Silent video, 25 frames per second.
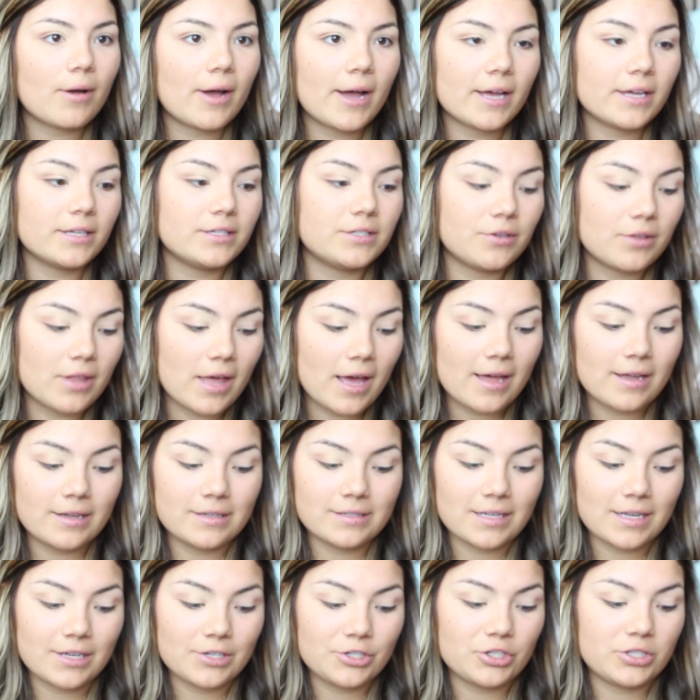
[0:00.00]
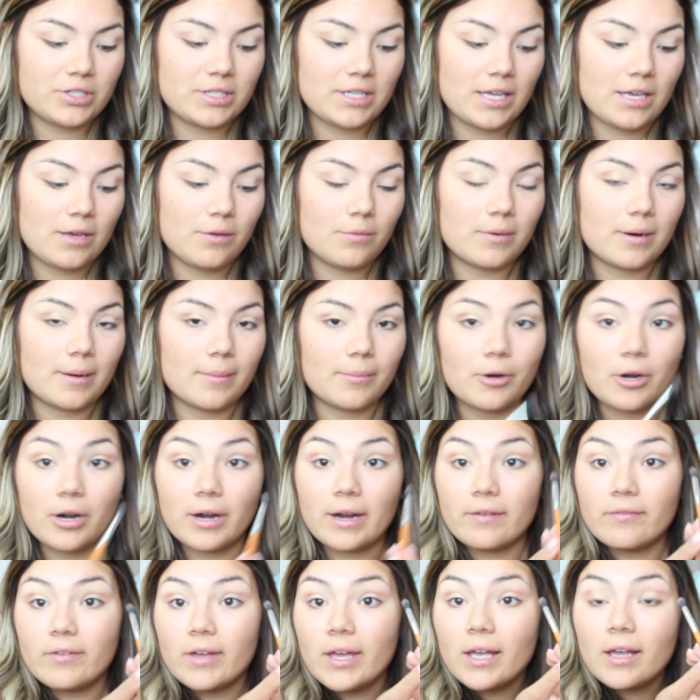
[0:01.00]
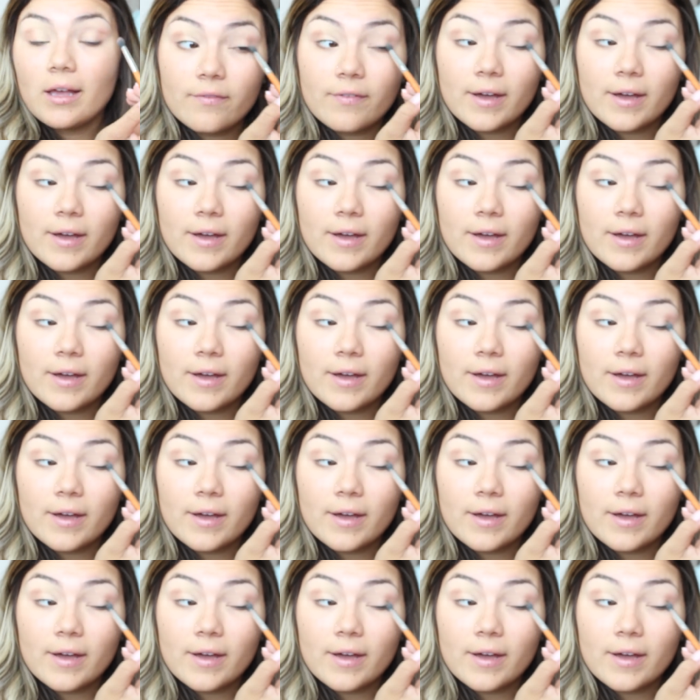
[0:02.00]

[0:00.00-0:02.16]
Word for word: I do that is I just eat what I'm craving.